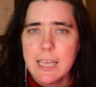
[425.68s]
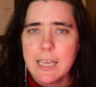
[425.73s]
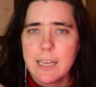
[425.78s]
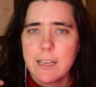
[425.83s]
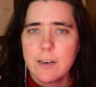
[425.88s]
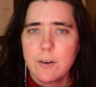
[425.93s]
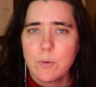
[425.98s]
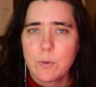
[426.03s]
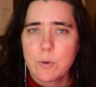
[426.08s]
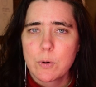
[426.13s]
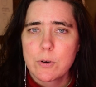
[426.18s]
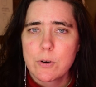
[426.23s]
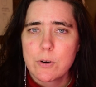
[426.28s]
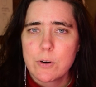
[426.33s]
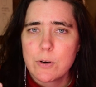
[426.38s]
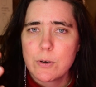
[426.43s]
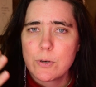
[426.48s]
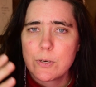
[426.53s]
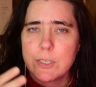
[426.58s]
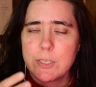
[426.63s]
In
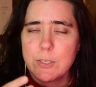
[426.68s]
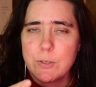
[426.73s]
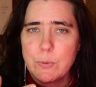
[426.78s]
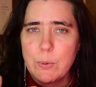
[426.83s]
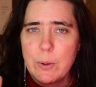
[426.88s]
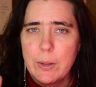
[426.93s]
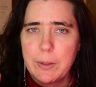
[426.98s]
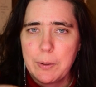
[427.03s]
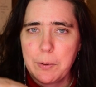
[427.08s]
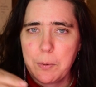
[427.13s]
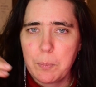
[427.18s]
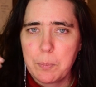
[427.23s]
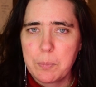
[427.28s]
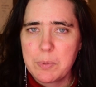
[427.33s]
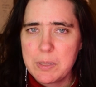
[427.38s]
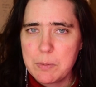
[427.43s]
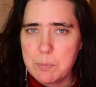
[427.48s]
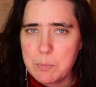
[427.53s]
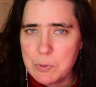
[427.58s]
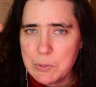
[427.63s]
order to help
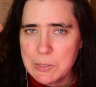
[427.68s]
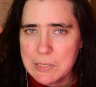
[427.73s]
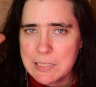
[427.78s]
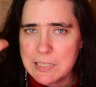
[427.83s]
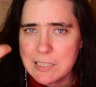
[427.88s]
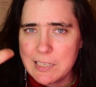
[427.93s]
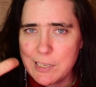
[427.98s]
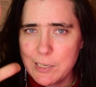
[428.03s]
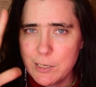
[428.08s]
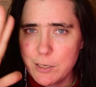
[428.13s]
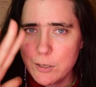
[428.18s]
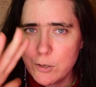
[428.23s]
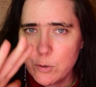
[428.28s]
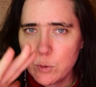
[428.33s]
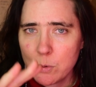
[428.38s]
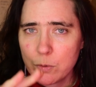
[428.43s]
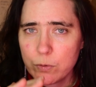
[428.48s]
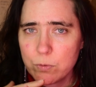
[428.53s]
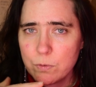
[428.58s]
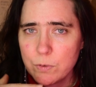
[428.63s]
people see
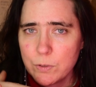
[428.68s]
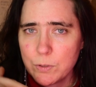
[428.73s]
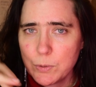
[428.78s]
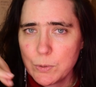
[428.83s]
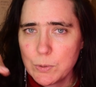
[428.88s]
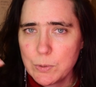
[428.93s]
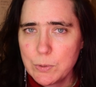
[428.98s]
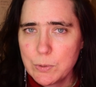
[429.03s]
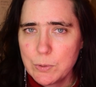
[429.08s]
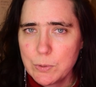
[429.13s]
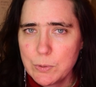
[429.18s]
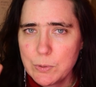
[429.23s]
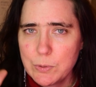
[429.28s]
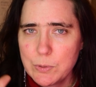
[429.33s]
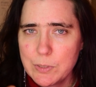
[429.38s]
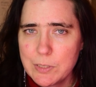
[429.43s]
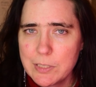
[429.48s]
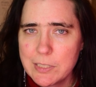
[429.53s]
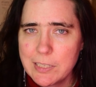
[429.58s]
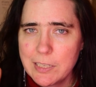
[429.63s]
your full
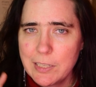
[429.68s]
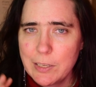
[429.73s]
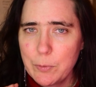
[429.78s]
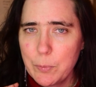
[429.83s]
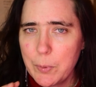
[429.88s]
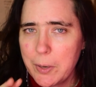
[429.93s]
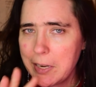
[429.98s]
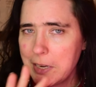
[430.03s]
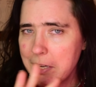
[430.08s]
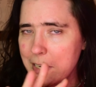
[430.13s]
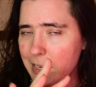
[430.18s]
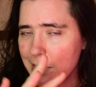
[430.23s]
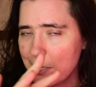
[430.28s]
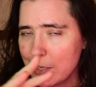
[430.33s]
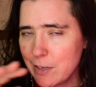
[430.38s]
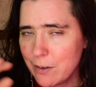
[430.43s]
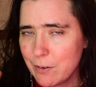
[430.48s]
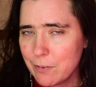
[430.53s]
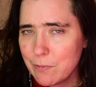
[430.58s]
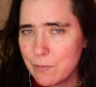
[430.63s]
silhouette,
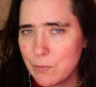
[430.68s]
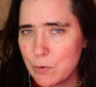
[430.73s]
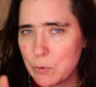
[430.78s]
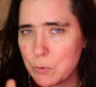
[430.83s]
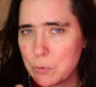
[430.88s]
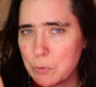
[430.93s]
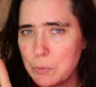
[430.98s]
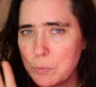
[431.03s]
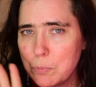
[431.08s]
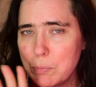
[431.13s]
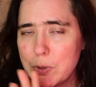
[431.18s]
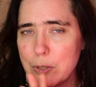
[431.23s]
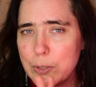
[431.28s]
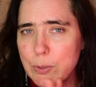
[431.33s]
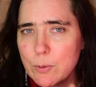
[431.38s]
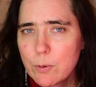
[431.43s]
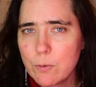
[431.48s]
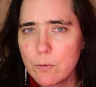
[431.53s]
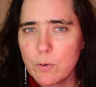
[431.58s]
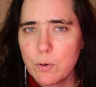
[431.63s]
your full
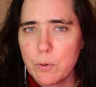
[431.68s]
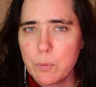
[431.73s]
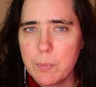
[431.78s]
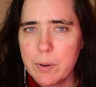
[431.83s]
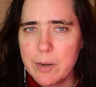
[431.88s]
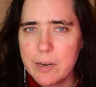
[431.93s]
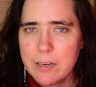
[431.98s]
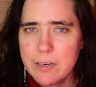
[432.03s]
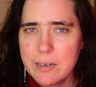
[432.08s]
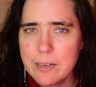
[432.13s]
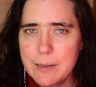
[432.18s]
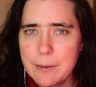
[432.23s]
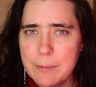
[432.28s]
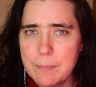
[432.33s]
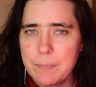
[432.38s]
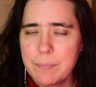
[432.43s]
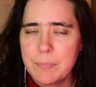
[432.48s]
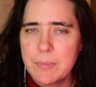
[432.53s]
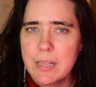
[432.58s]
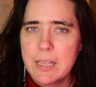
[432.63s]
beautiful body,
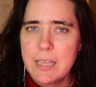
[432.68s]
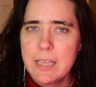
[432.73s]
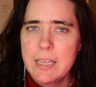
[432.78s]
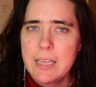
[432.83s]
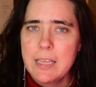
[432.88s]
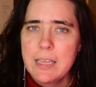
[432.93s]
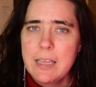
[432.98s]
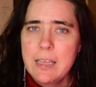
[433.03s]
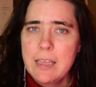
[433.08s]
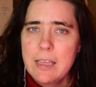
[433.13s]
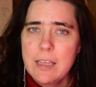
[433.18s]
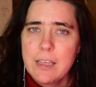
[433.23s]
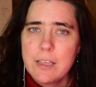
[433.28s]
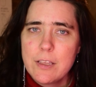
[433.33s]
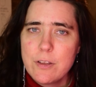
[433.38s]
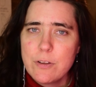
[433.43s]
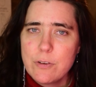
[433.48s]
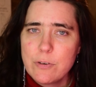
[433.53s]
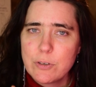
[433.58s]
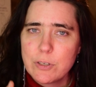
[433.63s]

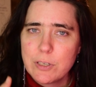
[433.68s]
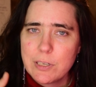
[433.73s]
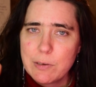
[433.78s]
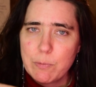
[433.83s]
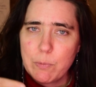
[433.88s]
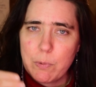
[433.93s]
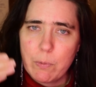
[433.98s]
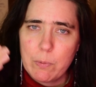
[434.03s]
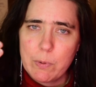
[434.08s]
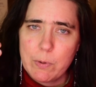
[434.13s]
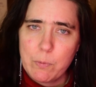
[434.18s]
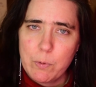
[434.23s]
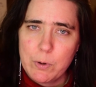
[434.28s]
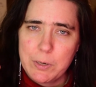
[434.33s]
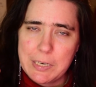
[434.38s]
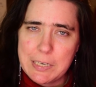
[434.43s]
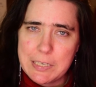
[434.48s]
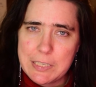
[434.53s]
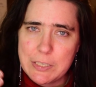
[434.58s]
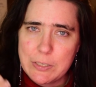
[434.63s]
usually what we
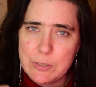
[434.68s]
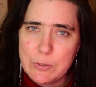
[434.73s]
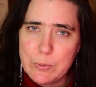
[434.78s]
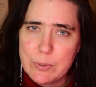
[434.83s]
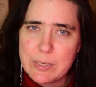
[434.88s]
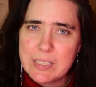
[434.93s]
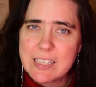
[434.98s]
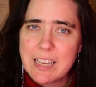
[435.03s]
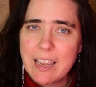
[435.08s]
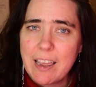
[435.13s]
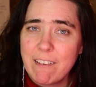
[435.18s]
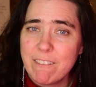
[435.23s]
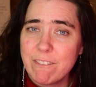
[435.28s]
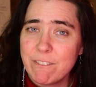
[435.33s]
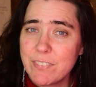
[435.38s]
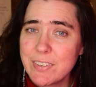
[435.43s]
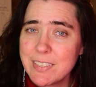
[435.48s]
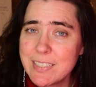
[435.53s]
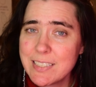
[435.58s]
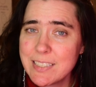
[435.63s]
want to do is
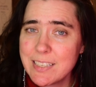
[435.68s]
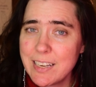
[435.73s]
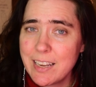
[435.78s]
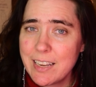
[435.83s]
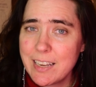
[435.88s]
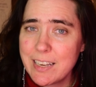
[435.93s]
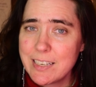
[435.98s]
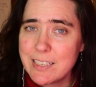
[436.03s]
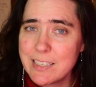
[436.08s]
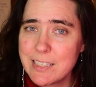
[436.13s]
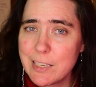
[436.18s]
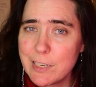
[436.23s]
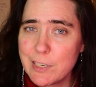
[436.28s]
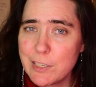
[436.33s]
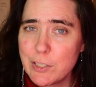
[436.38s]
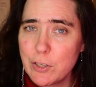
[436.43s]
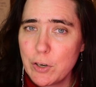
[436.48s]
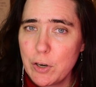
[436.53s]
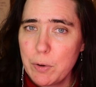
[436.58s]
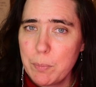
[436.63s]
emphasize
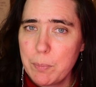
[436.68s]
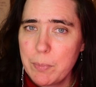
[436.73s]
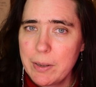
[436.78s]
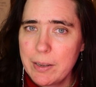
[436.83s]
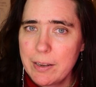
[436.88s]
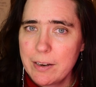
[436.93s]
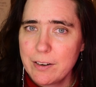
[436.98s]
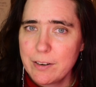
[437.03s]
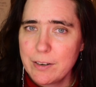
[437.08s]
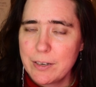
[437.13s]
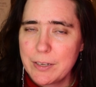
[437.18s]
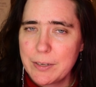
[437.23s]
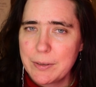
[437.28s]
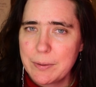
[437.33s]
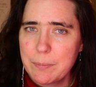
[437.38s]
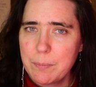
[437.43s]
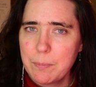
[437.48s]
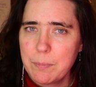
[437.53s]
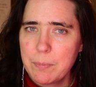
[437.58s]
the top area